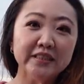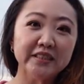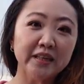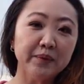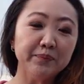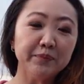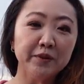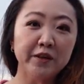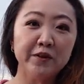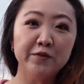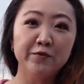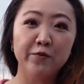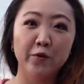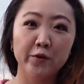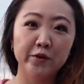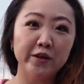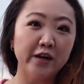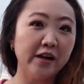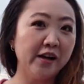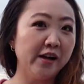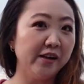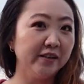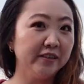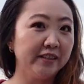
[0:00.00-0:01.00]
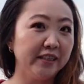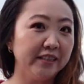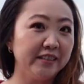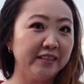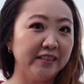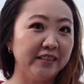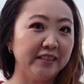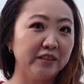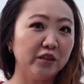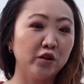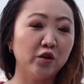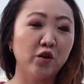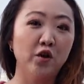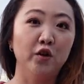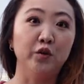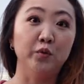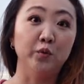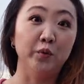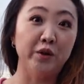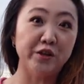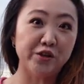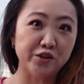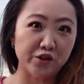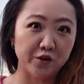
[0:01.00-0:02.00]
something for the holiday season called
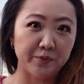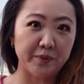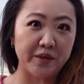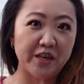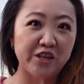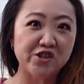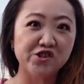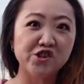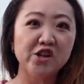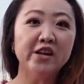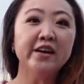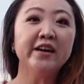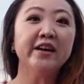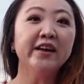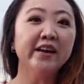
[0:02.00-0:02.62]
Winter Beach.